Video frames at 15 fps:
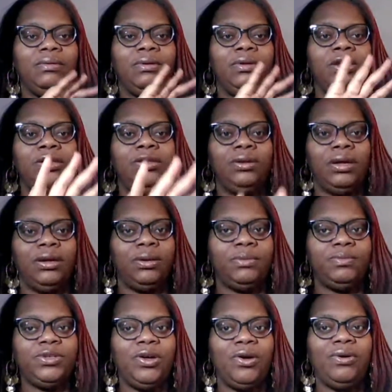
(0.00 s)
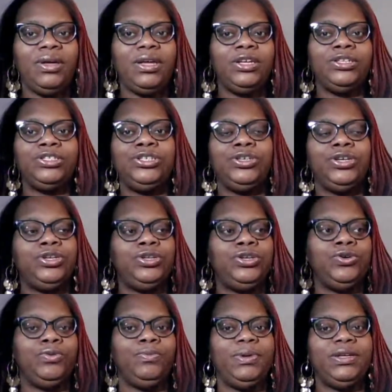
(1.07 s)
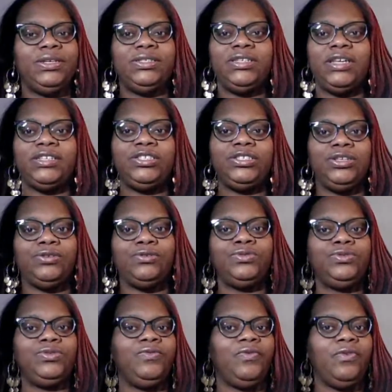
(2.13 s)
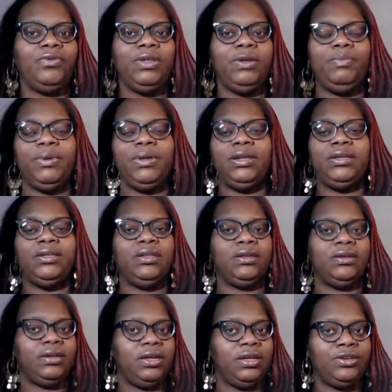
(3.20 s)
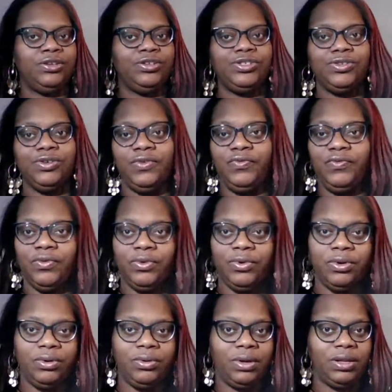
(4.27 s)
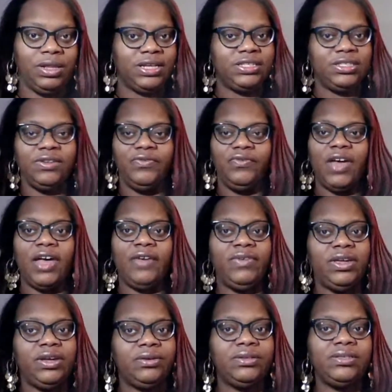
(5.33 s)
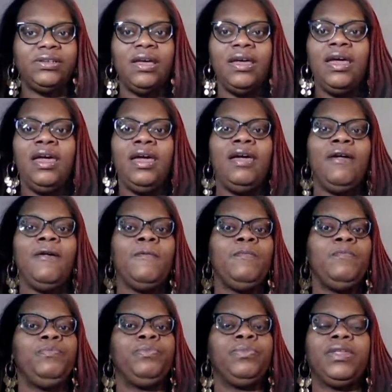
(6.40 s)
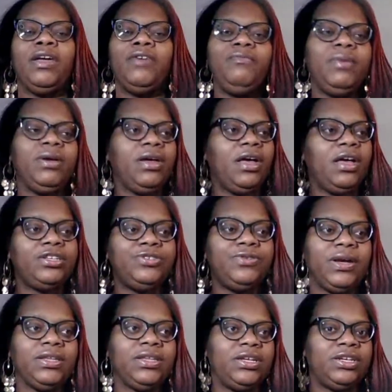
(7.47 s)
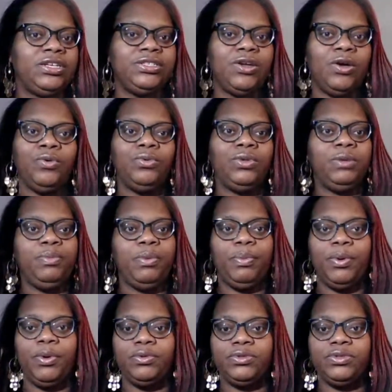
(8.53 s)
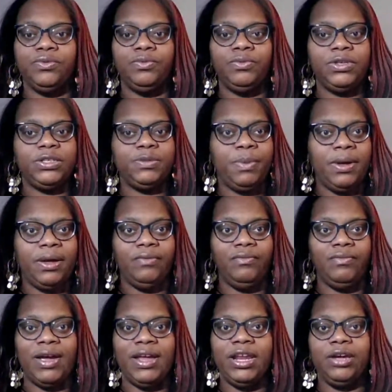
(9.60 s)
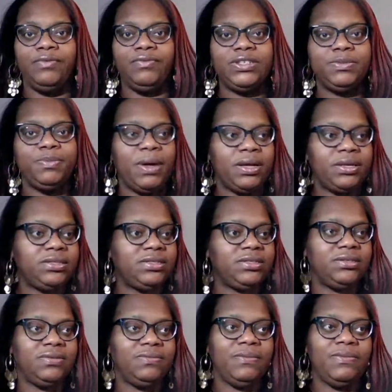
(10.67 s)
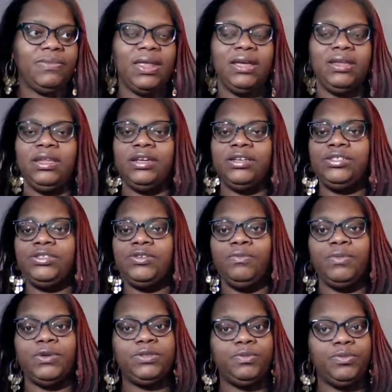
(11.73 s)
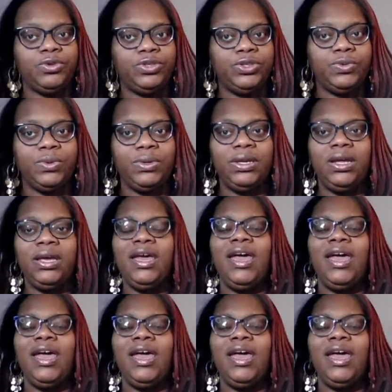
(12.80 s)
and I'm talking to the newbies, that's those who've only been in the industry for less than 5 years. Government contracting is only proposal, writing, and response. And there's so much more to it.